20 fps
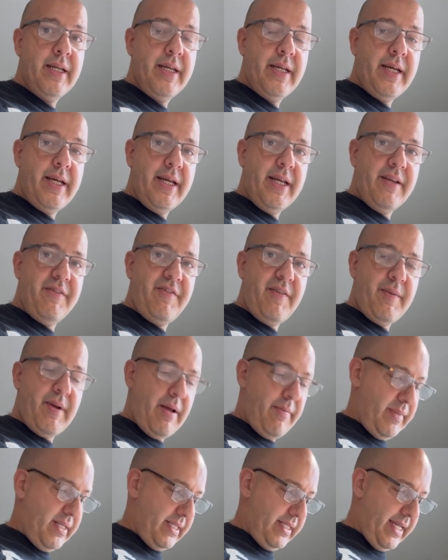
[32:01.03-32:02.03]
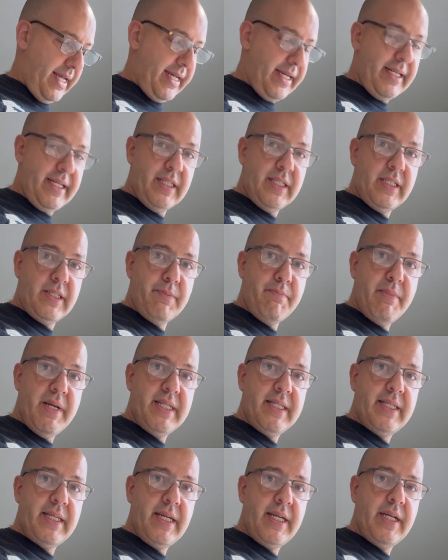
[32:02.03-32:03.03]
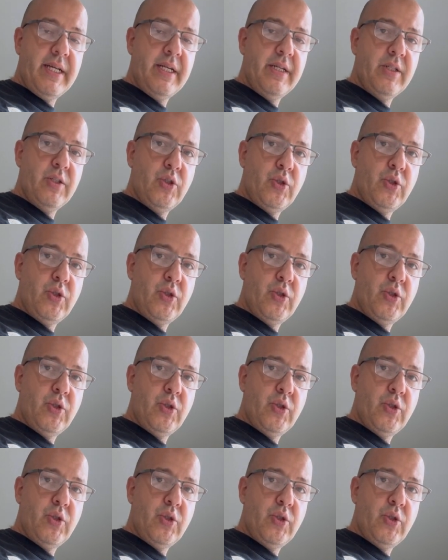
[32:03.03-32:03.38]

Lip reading: and if I'm not mistaken, it's missing